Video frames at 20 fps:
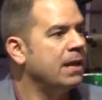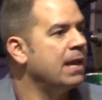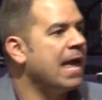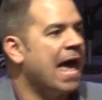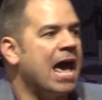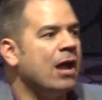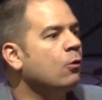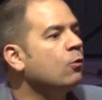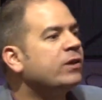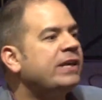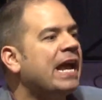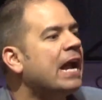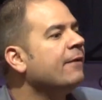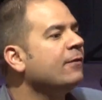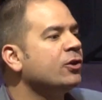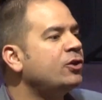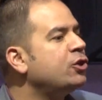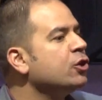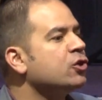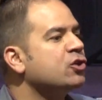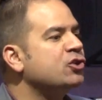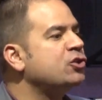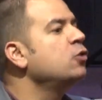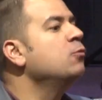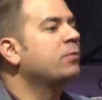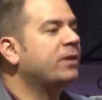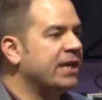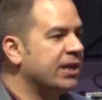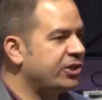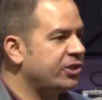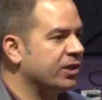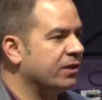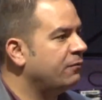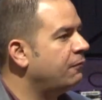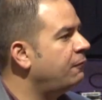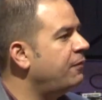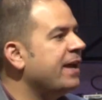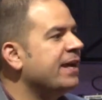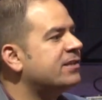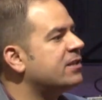I don't care that your soup kitchen
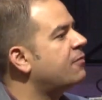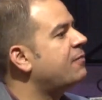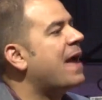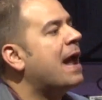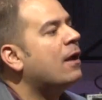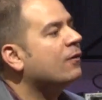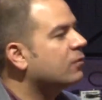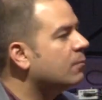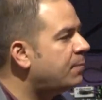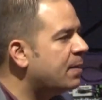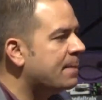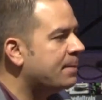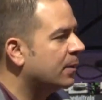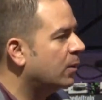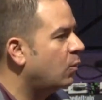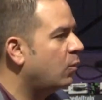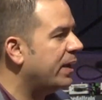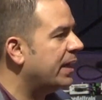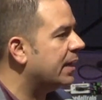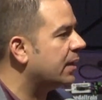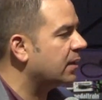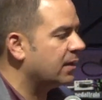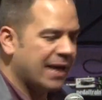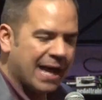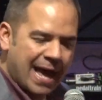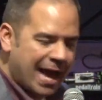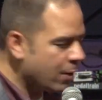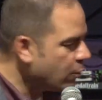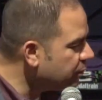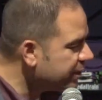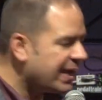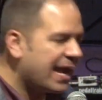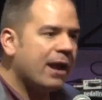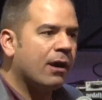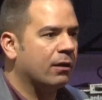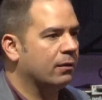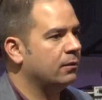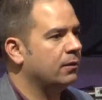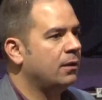feeds a thousand people a week. I don't care.